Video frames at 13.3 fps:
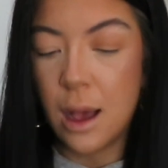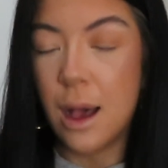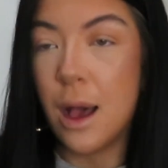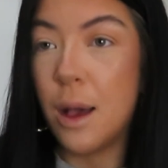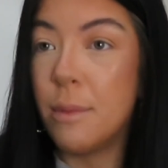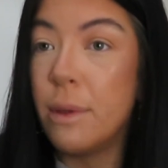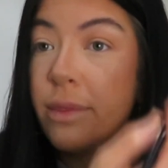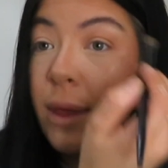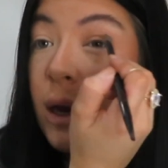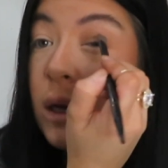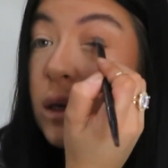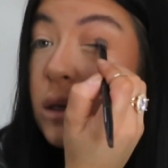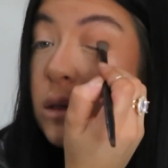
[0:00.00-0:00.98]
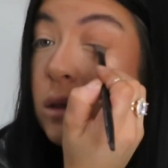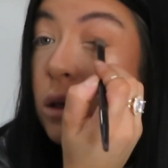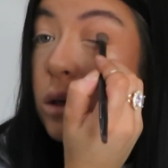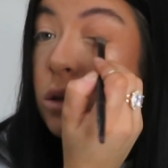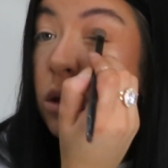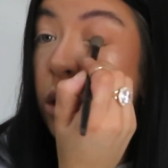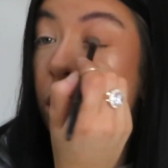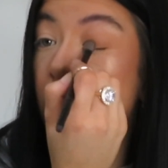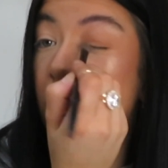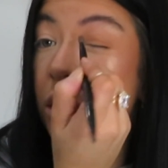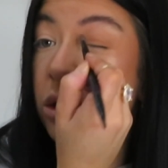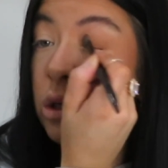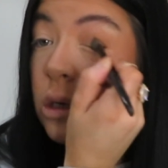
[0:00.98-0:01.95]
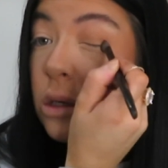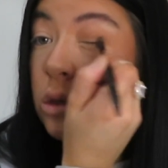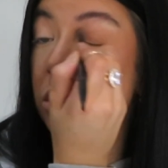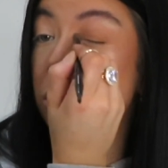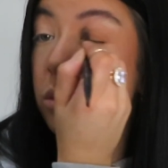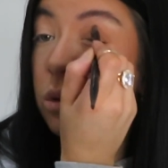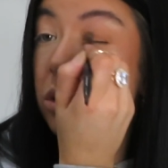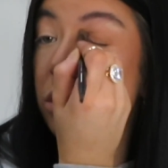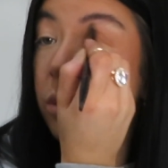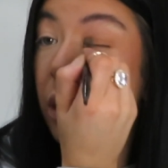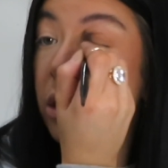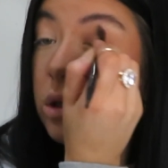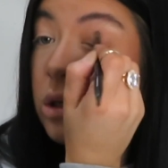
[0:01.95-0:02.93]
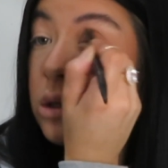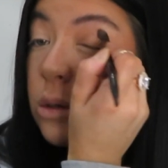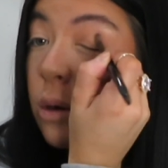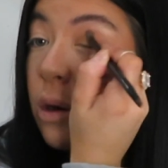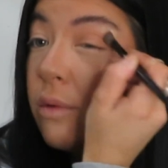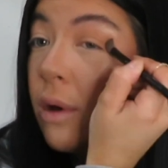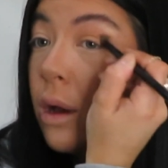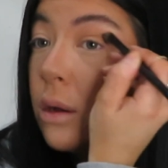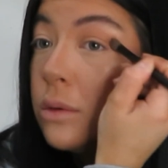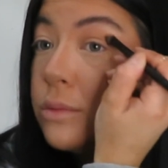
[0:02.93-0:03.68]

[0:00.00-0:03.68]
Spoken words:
and that is to literally just wash my eyeshadow over